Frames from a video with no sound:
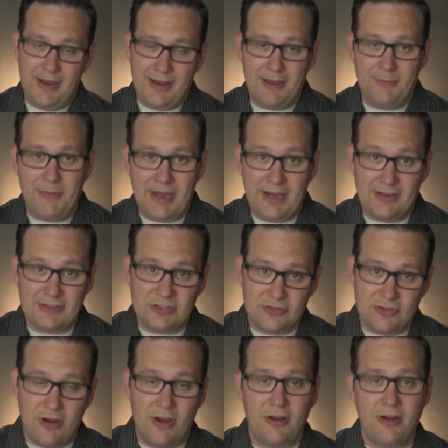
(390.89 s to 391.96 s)
can make us
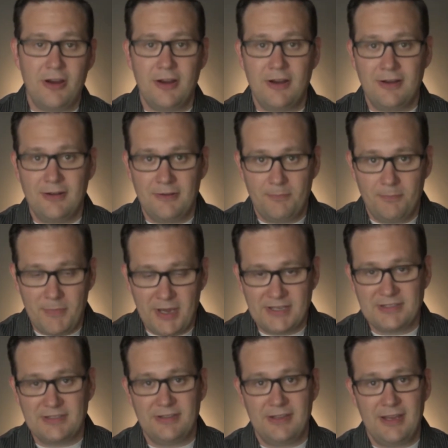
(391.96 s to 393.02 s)
stronger
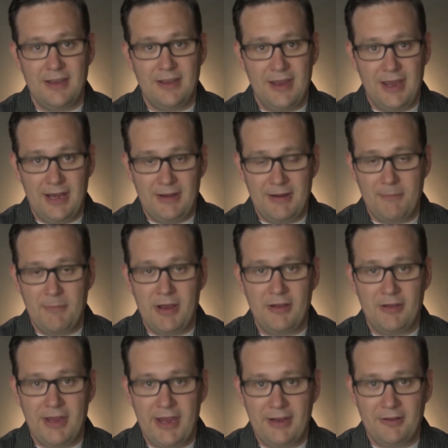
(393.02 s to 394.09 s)
mentally and be
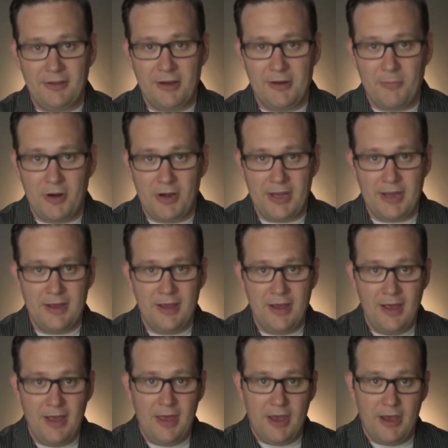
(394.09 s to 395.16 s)
able to handle our money.
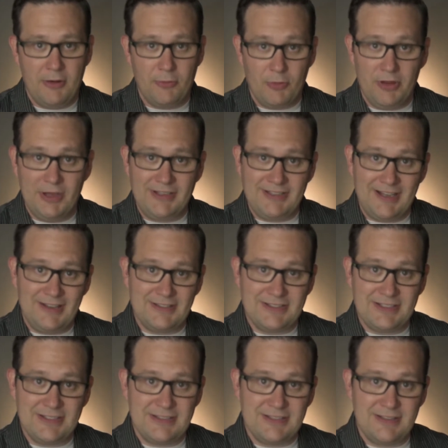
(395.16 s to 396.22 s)
It really tells
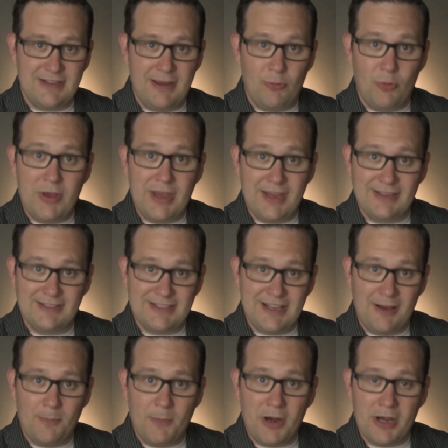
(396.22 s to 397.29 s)
us that we can
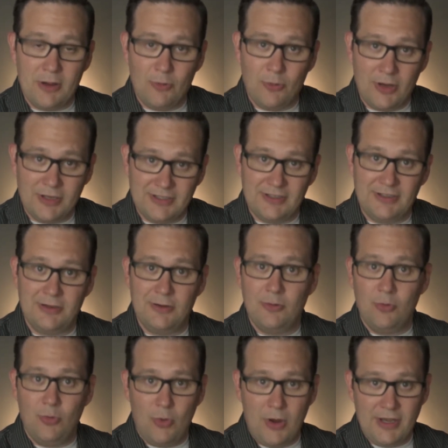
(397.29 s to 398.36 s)
tell money what to do,
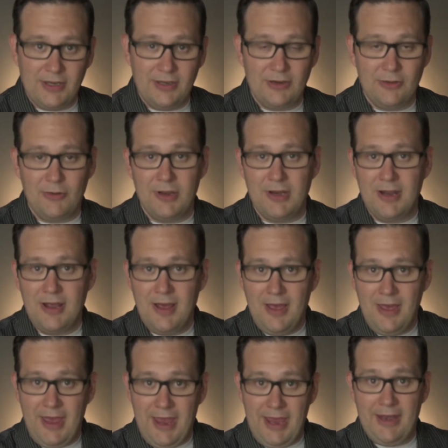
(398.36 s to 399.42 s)
when to do it,
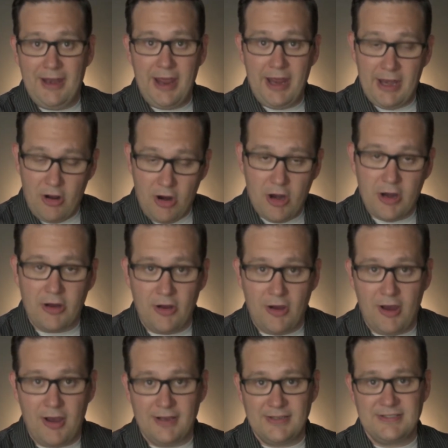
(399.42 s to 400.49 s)
and at our
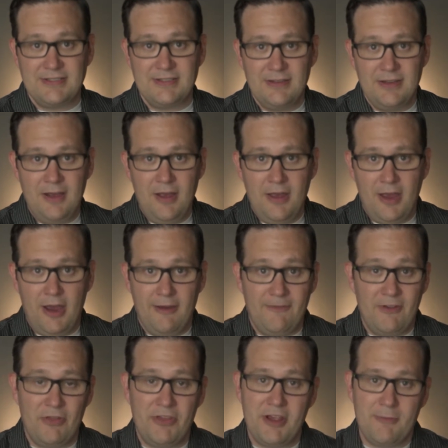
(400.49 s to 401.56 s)
cost. If
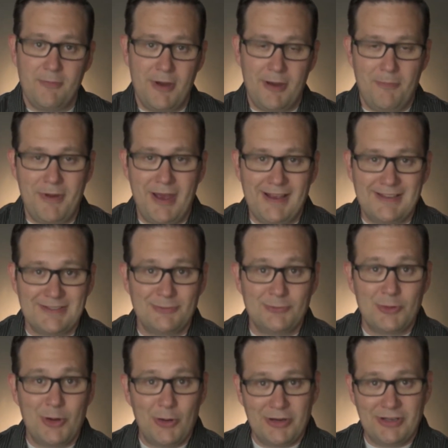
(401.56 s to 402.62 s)
you think about passing
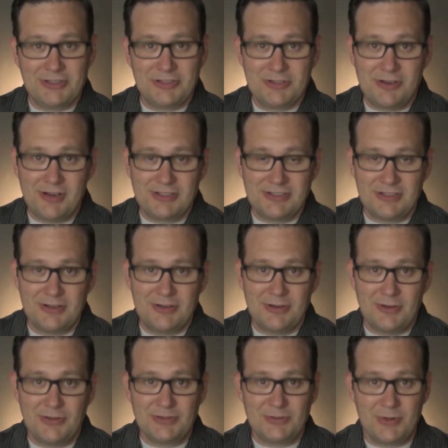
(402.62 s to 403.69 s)
road construction
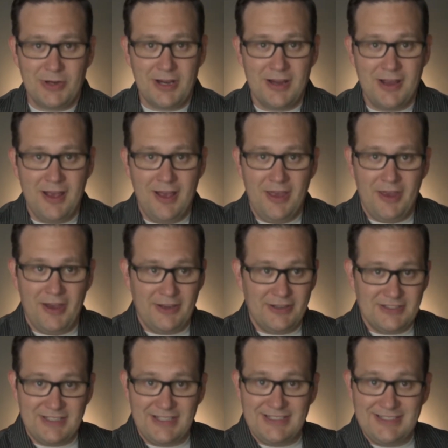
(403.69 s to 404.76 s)
crews where you
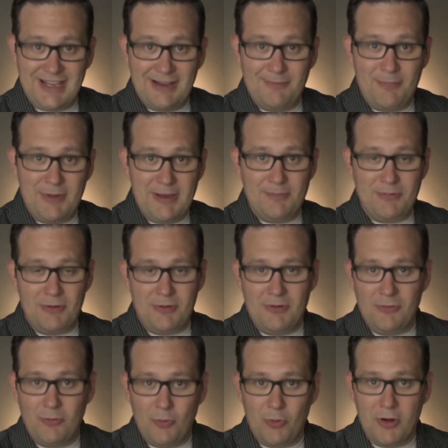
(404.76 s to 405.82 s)
see 10
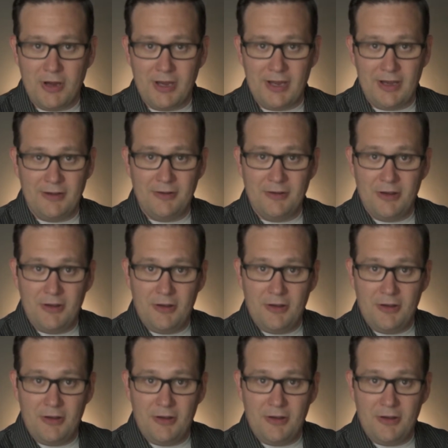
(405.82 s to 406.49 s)
people working